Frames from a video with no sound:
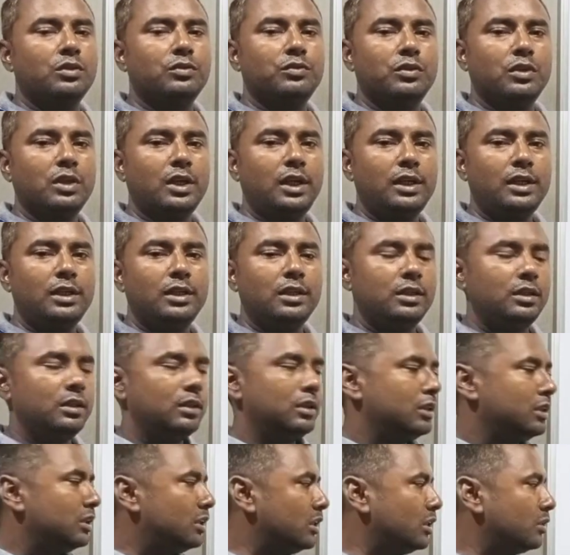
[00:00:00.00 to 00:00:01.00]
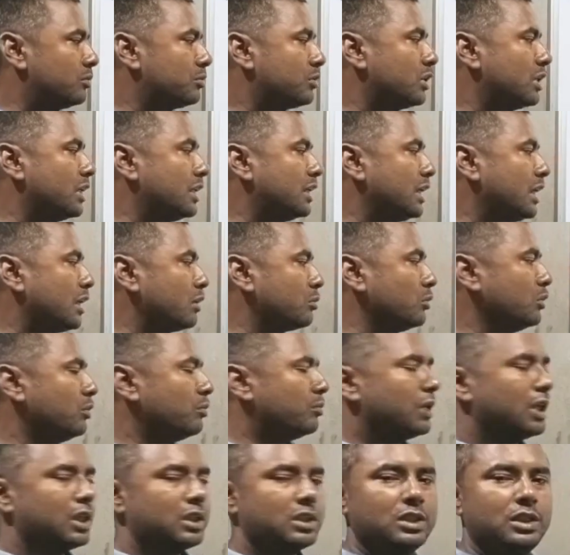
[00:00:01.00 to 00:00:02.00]
What do you have to write? You have to write
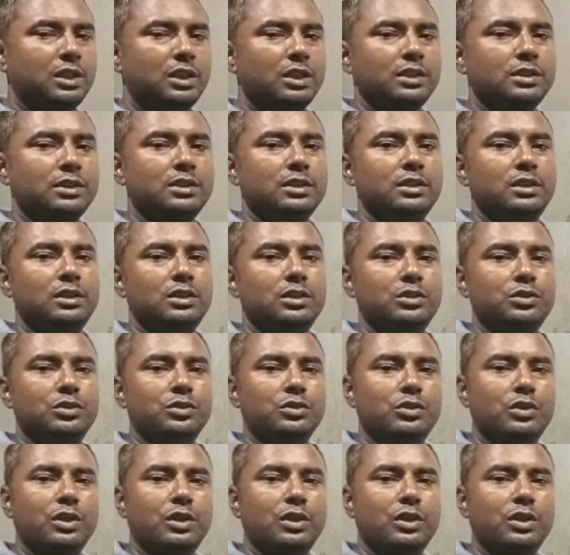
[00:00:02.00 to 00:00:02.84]
thermoplastics